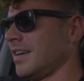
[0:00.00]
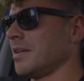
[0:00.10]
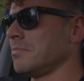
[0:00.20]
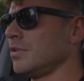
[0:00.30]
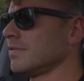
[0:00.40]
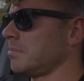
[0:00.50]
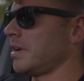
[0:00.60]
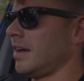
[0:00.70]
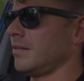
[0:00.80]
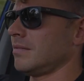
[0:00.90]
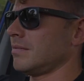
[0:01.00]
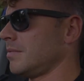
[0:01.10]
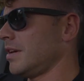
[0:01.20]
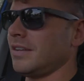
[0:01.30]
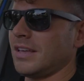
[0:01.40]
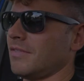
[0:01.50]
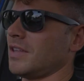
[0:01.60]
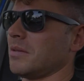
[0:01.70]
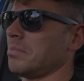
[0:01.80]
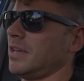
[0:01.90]
and move about, when you give
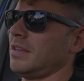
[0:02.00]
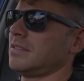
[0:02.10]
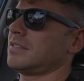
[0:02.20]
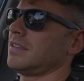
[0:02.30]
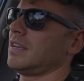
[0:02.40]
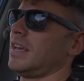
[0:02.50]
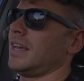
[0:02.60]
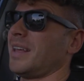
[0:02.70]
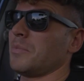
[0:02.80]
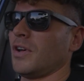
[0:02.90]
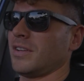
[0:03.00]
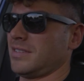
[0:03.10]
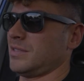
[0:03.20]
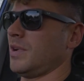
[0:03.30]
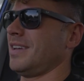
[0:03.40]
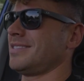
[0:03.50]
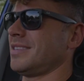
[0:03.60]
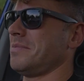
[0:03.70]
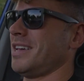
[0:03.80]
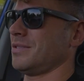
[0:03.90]
it the beans, it then works its way into
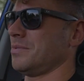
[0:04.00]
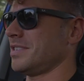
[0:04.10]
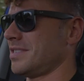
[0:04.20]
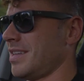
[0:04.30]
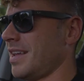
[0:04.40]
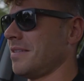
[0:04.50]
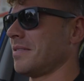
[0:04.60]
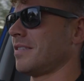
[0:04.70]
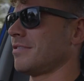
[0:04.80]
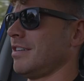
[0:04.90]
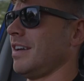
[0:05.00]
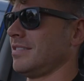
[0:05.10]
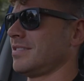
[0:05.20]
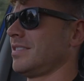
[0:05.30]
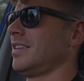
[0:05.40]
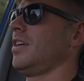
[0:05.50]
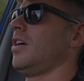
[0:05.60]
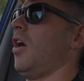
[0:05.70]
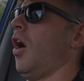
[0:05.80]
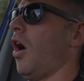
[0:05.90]
the metal, which then creates
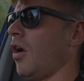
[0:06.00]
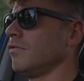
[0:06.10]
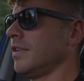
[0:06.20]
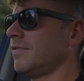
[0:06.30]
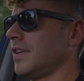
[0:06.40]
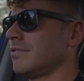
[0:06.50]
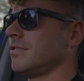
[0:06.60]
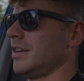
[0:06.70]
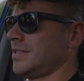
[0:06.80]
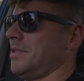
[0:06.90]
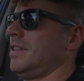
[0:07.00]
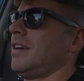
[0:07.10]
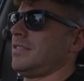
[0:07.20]
horrific rust. But